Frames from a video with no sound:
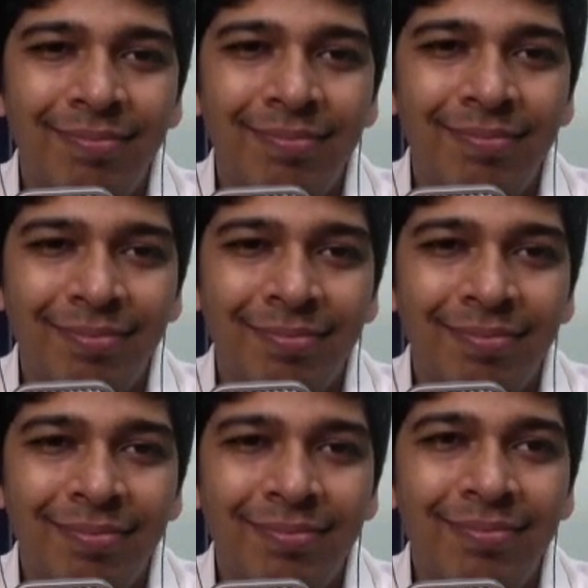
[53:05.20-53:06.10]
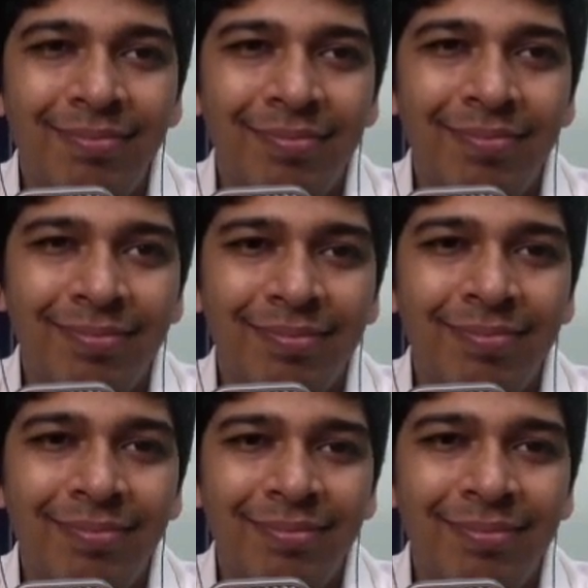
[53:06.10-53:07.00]

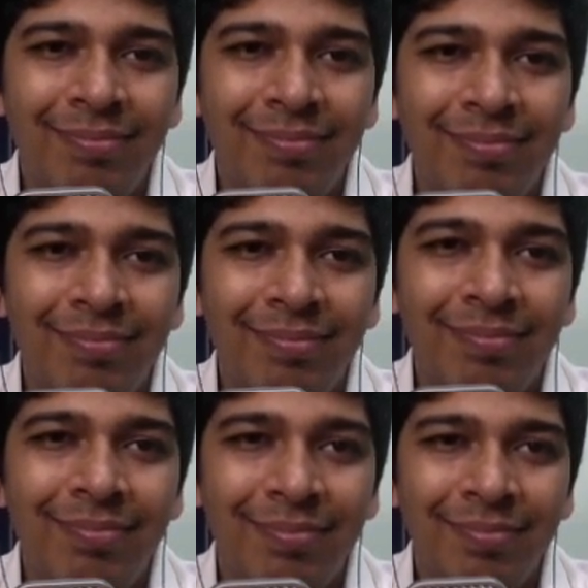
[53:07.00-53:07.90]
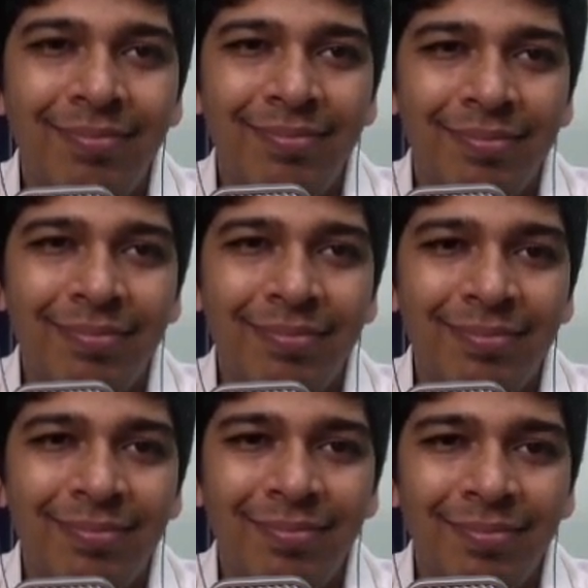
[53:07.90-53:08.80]
This person isn't speaking.